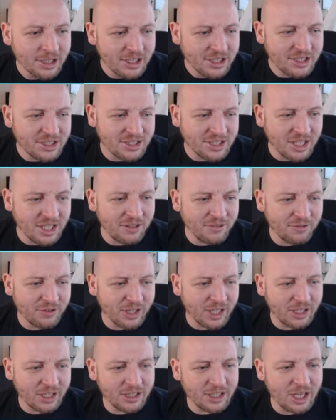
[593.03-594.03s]
See if
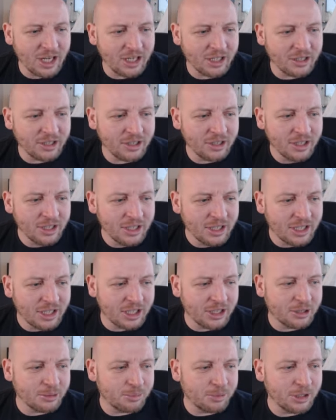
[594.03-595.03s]
that can
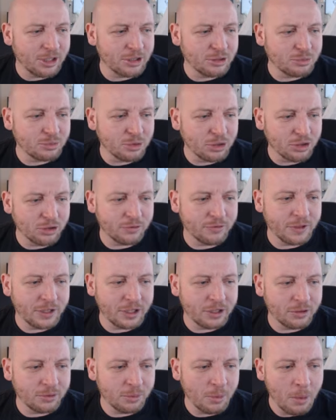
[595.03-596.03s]
get the players
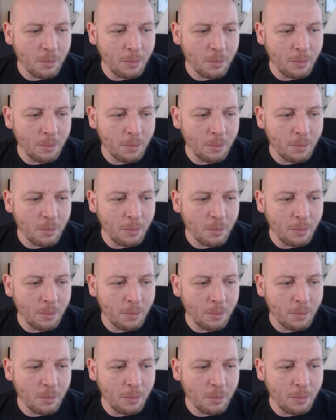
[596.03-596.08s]
motivated.